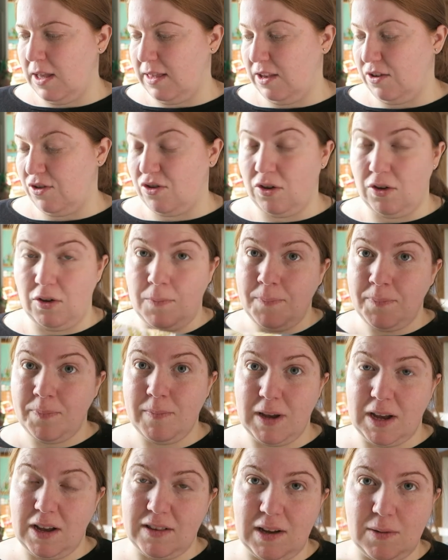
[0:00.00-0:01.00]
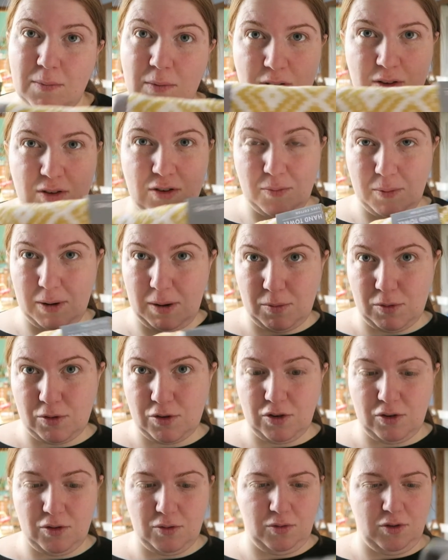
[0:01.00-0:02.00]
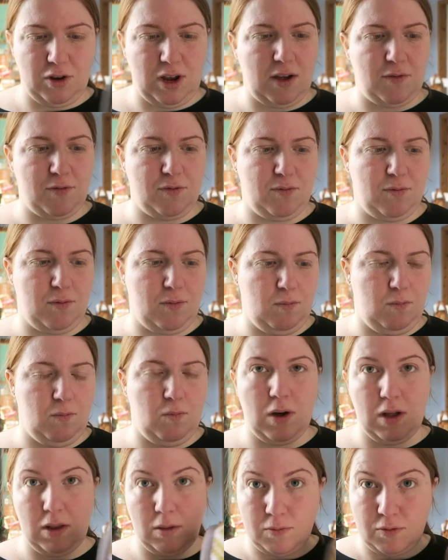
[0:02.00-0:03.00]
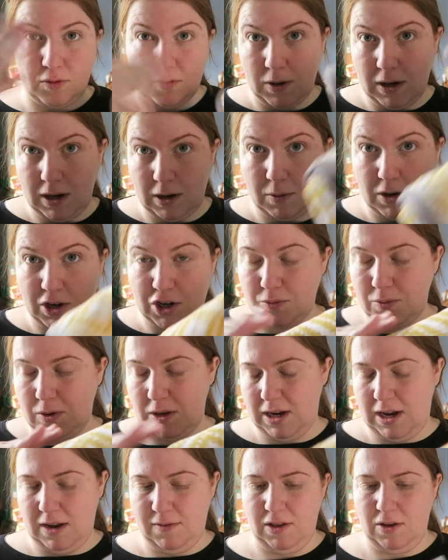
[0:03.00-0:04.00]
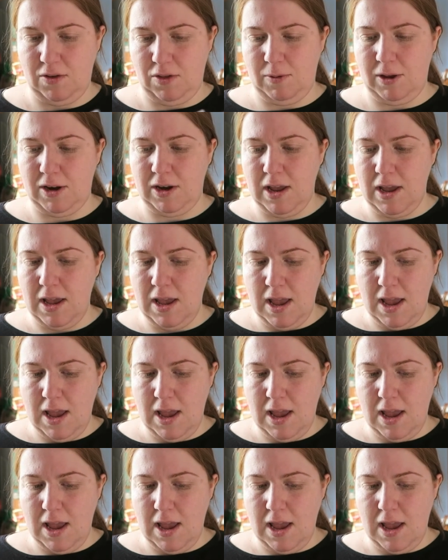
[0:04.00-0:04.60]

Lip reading: there's two, because I want to be able to, you know, to have one for when I wash one, I have the other one.